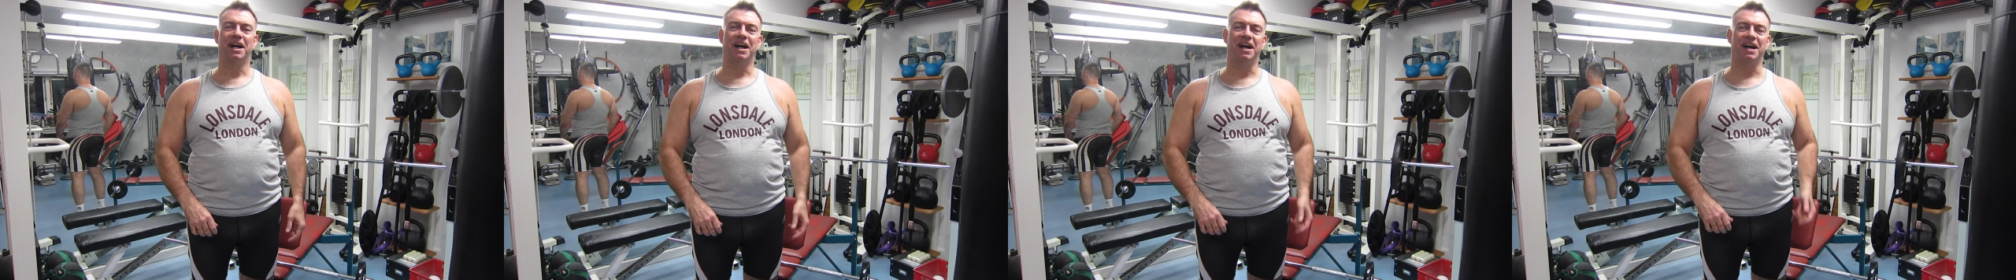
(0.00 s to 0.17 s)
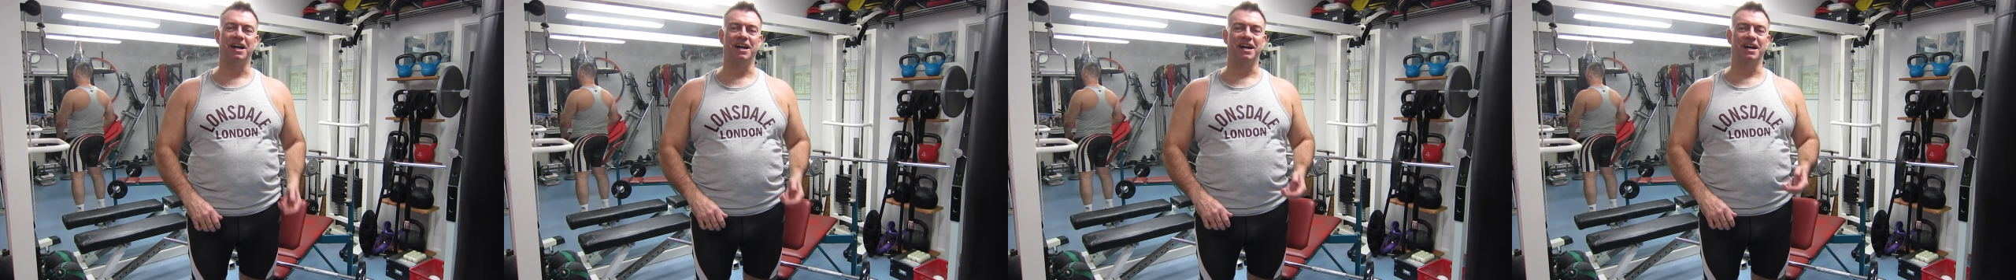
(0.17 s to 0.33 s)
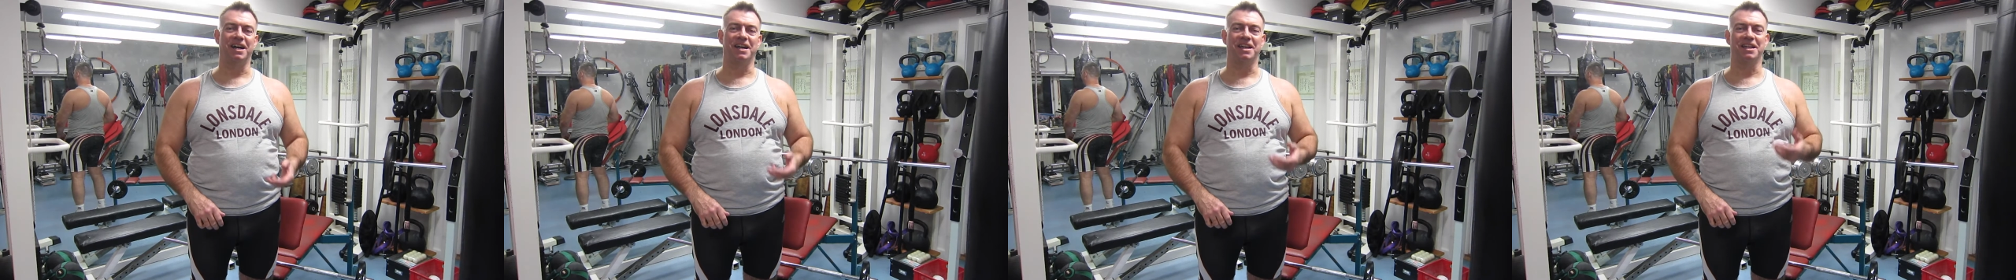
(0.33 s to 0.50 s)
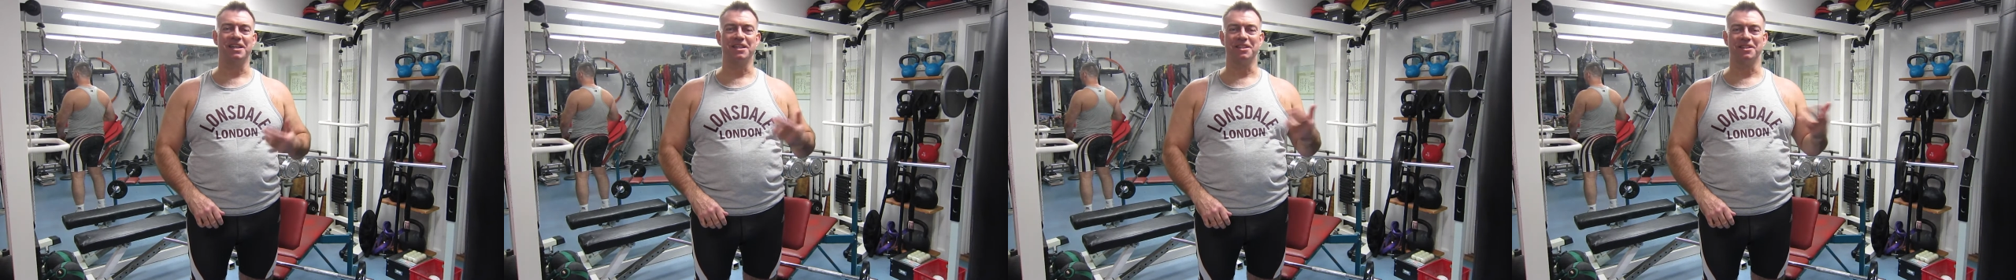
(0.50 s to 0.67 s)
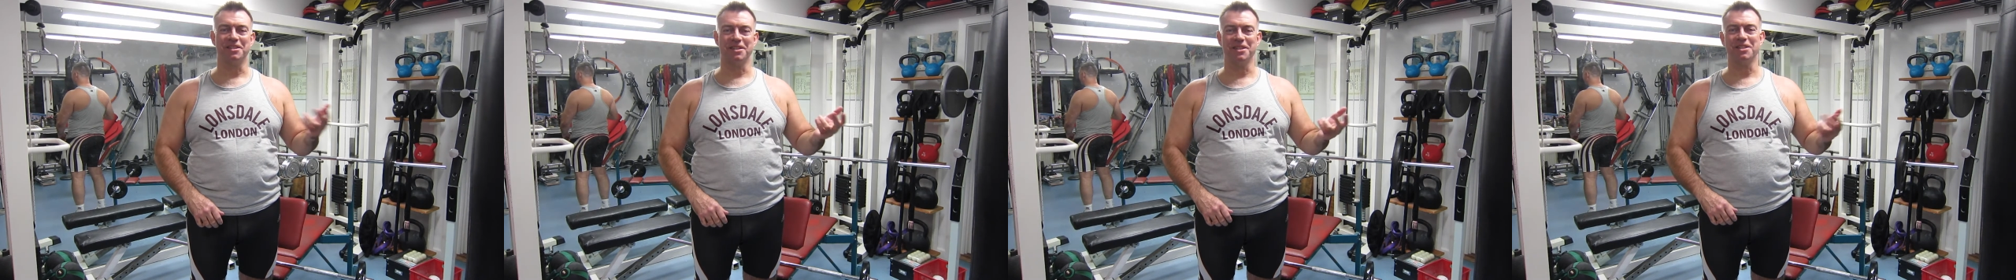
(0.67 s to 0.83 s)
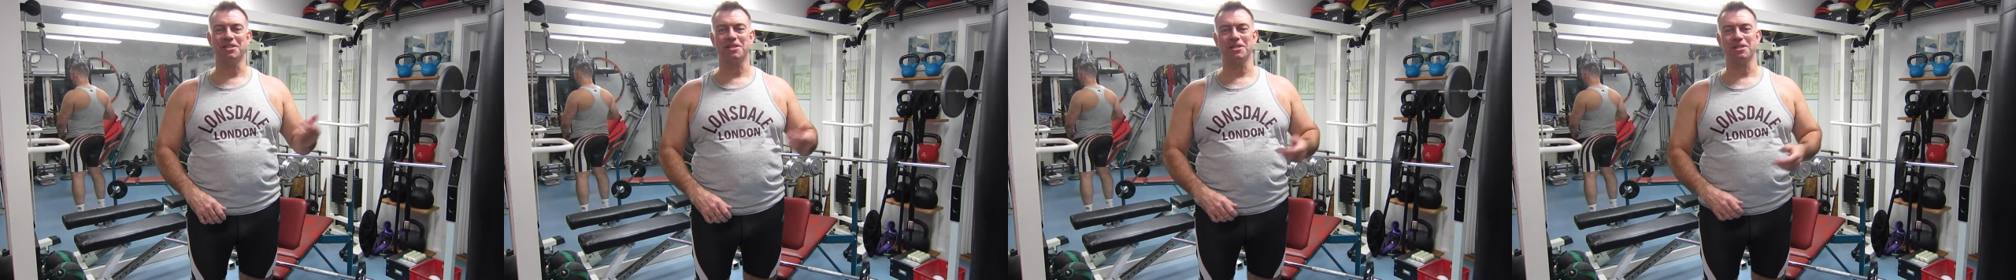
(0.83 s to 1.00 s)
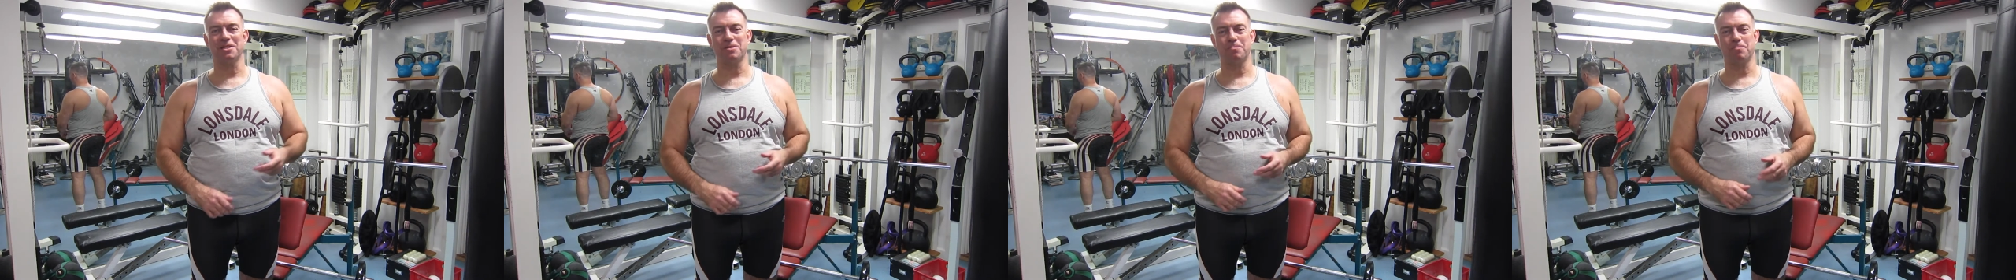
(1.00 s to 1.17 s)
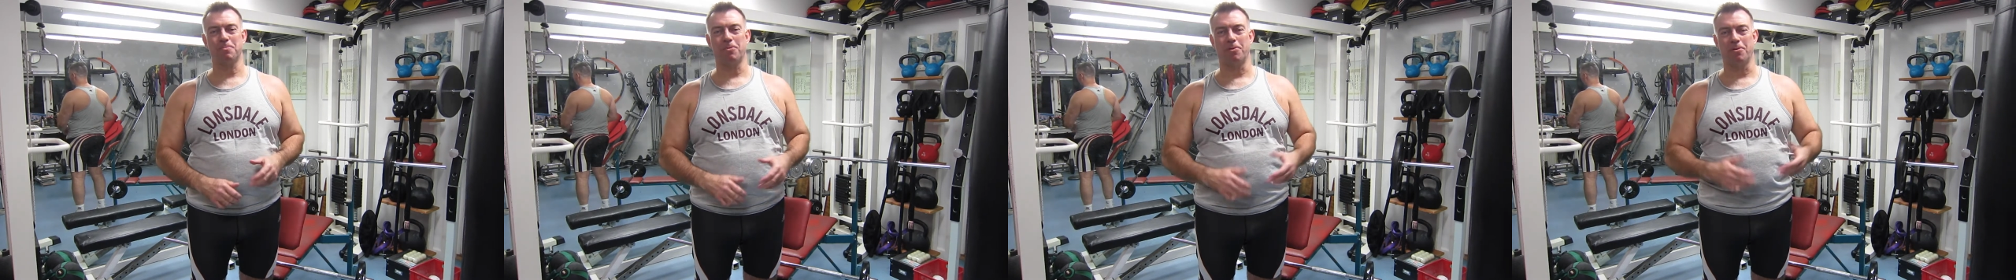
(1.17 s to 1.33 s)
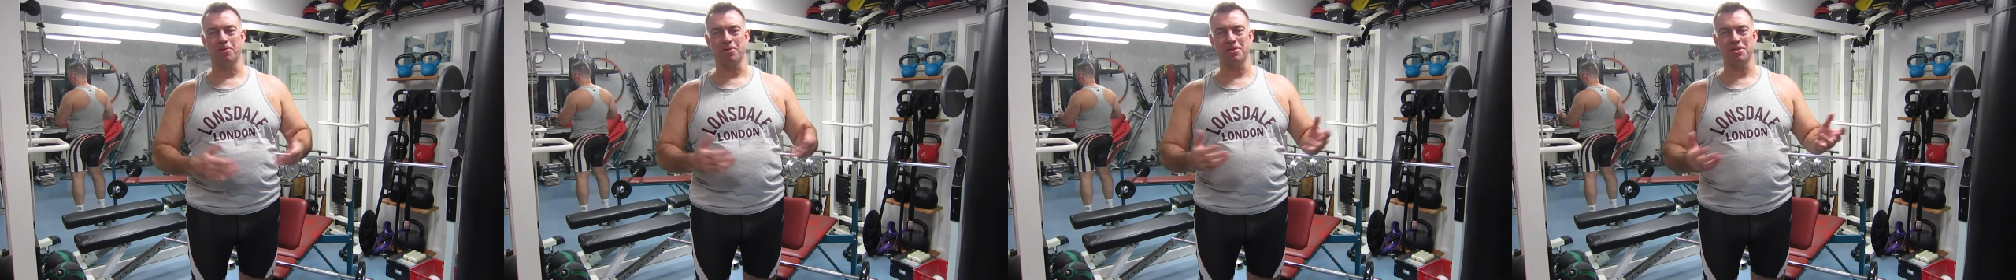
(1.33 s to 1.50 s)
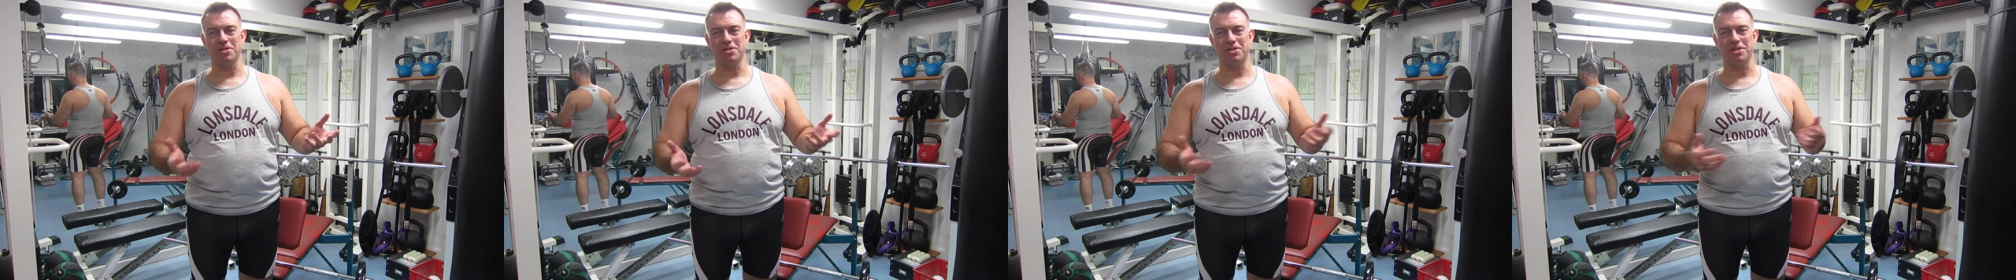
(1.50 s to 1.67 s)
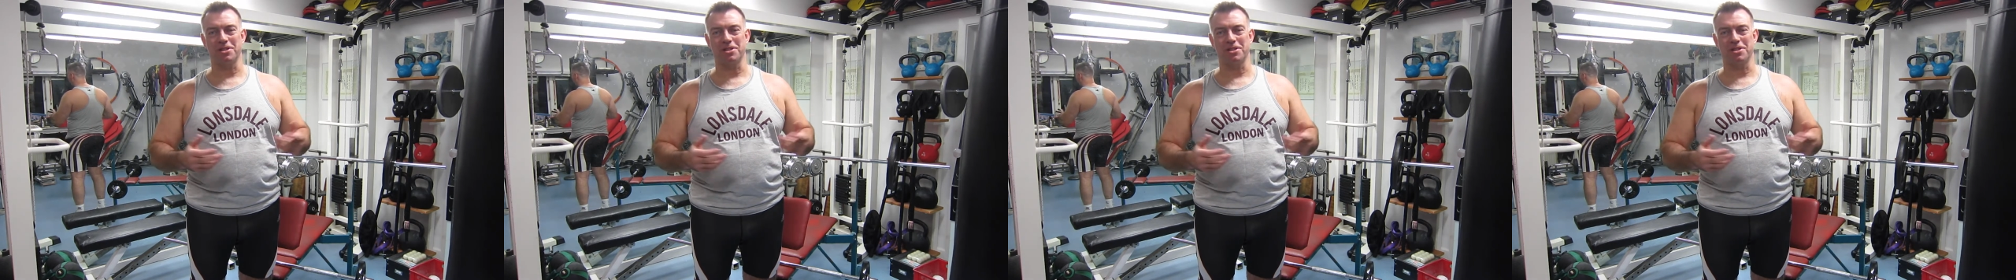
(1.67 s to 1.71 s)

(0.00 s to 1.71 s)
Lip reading: Hi, this is Born in